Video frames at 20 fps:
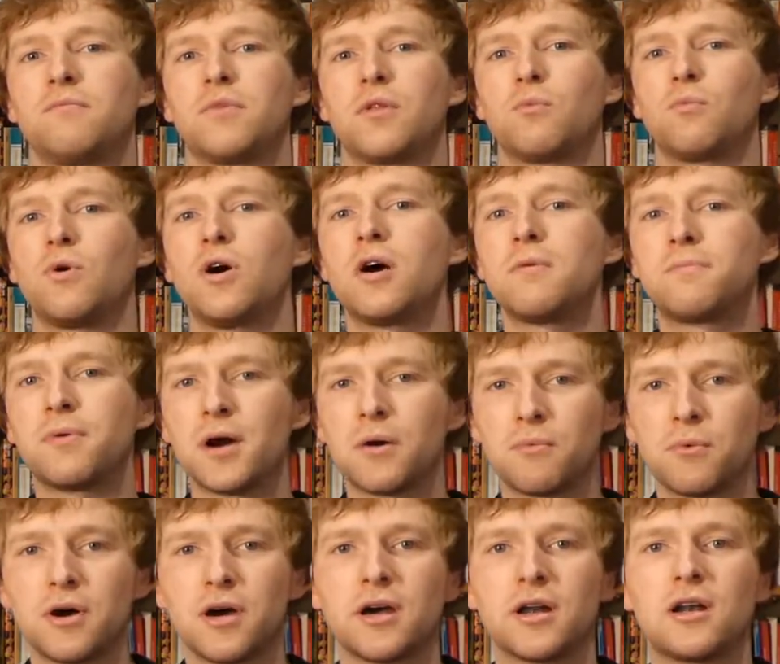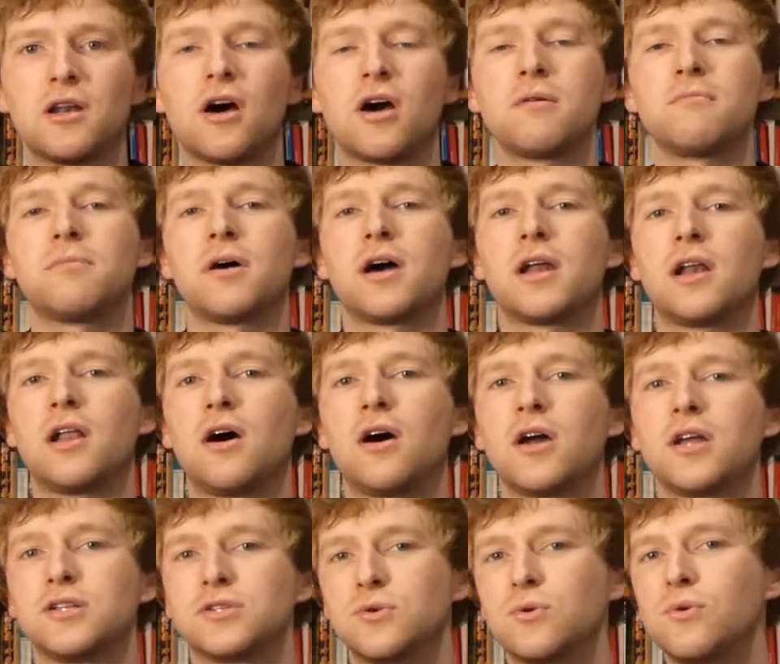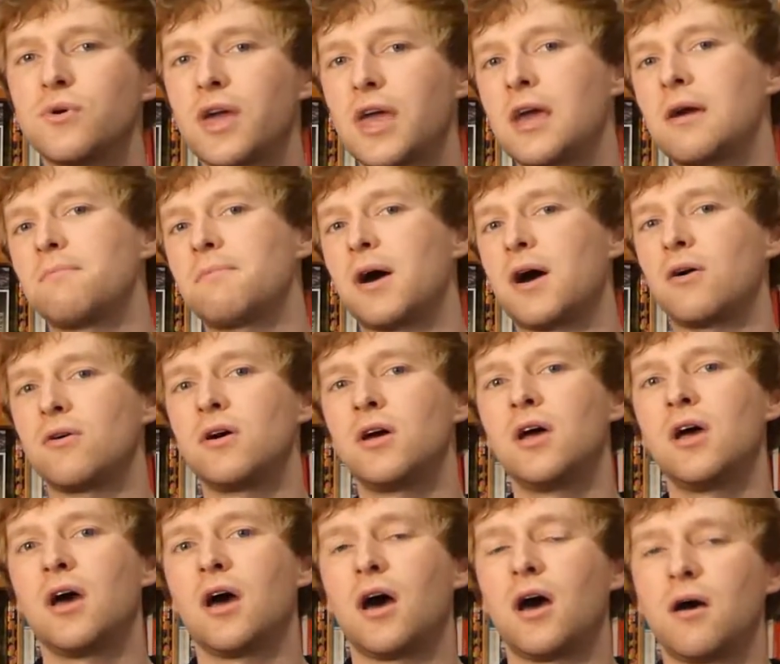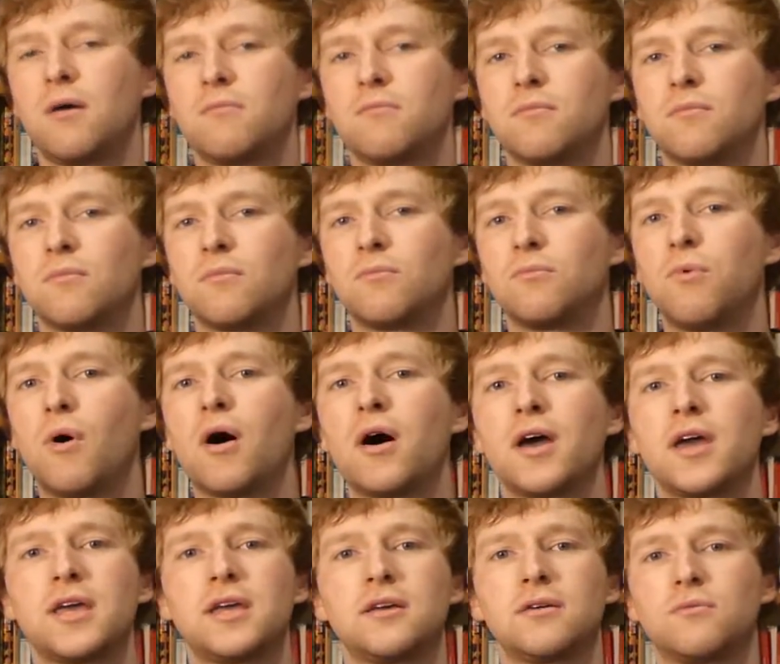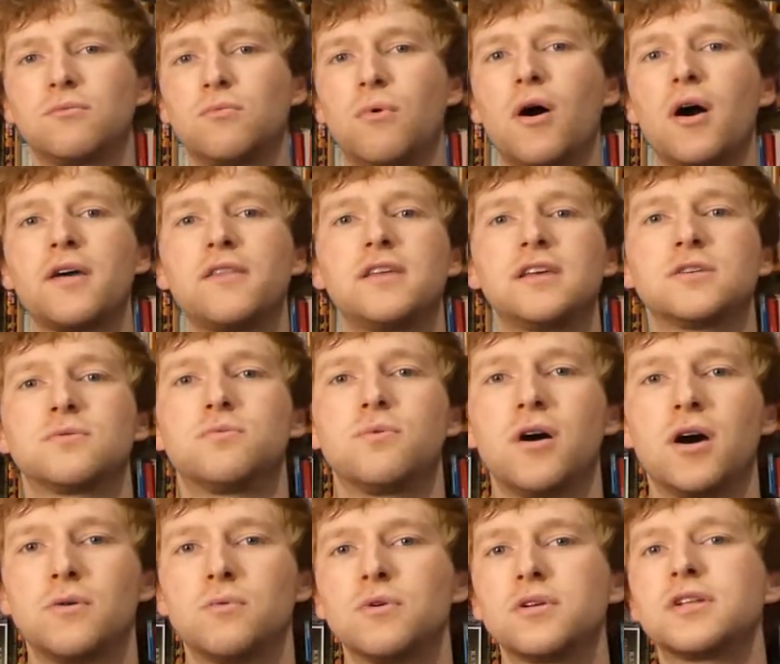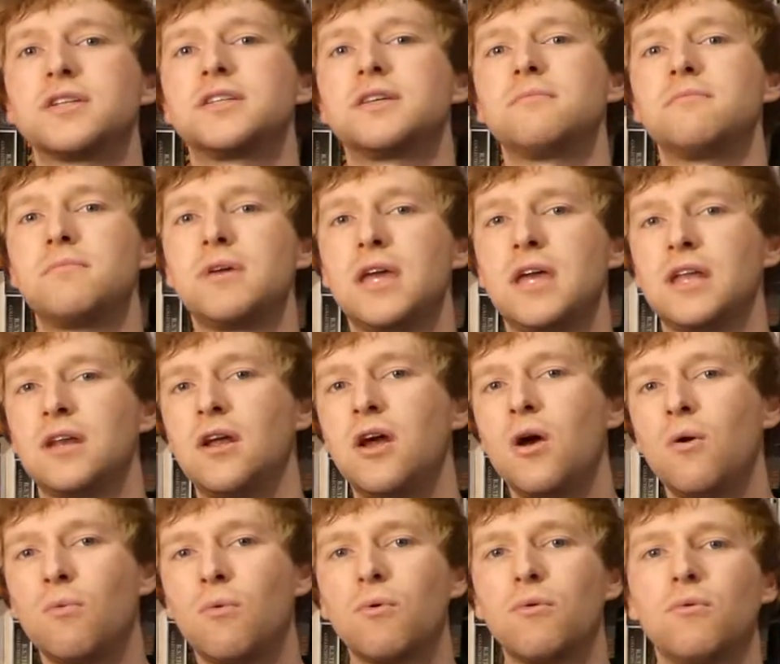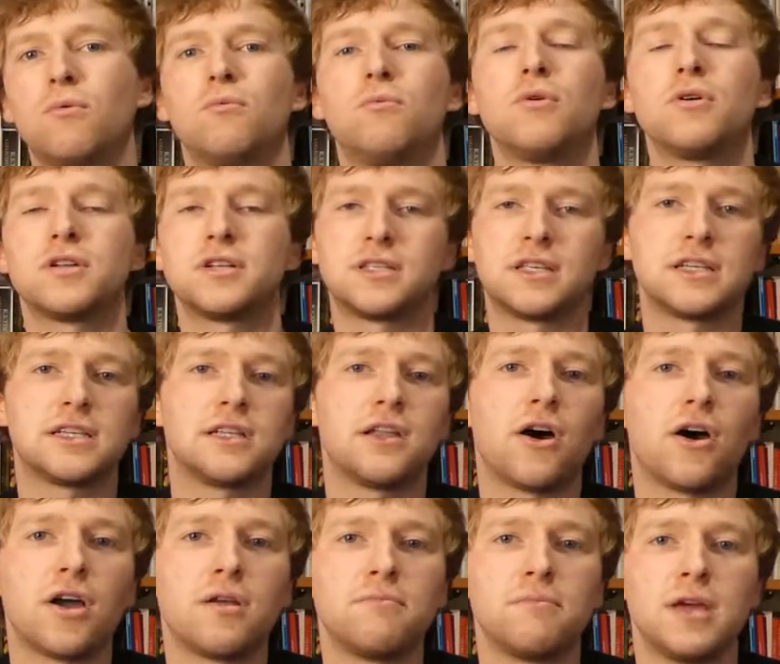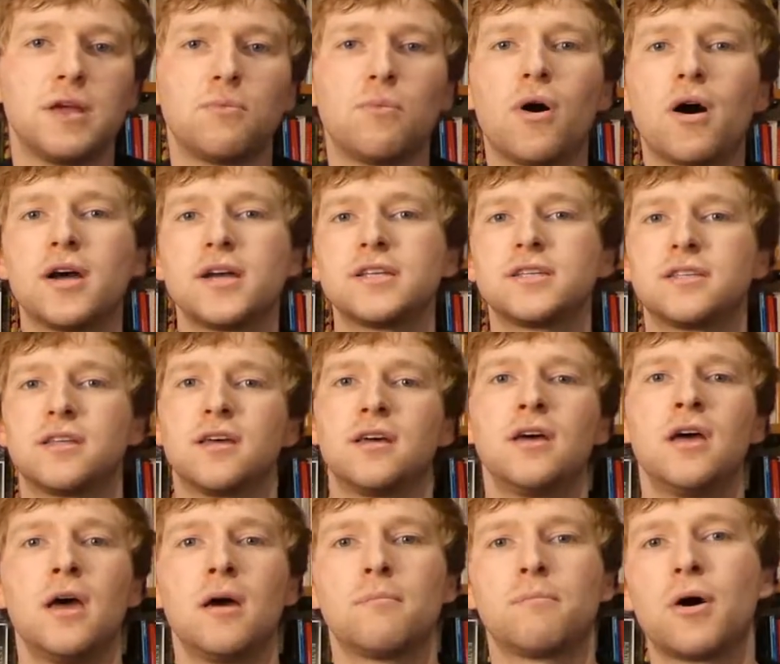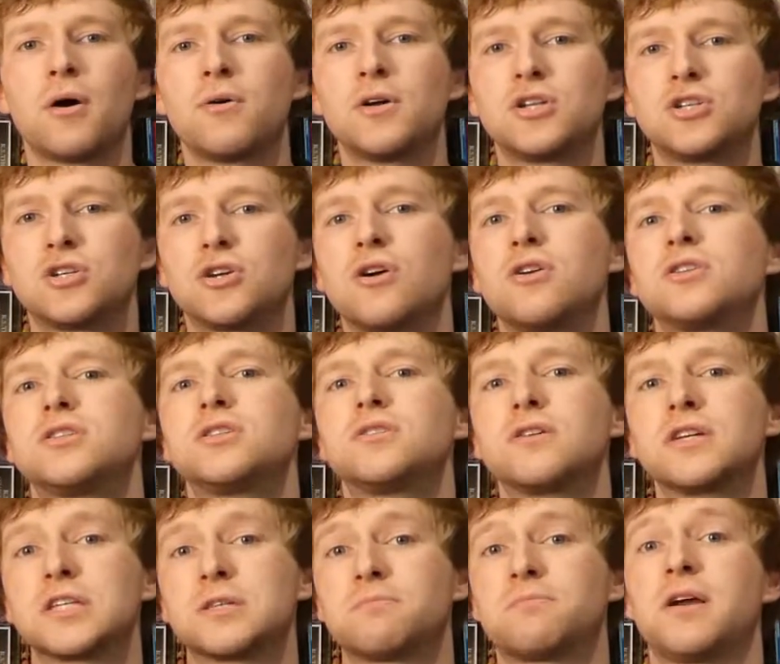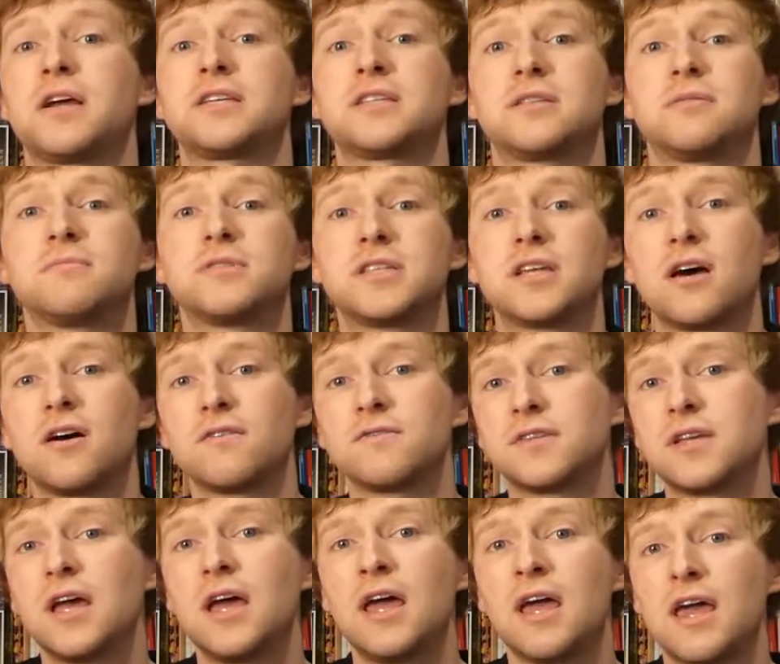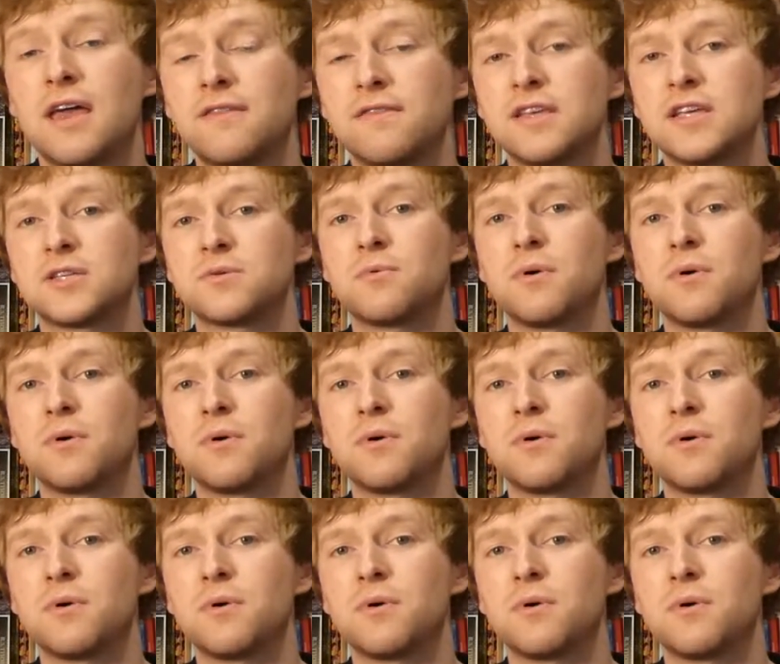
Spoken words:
word by word, line by line, talking about why this word, what does it mean? What does this line mean? Why is the poet chosen to express themselves in this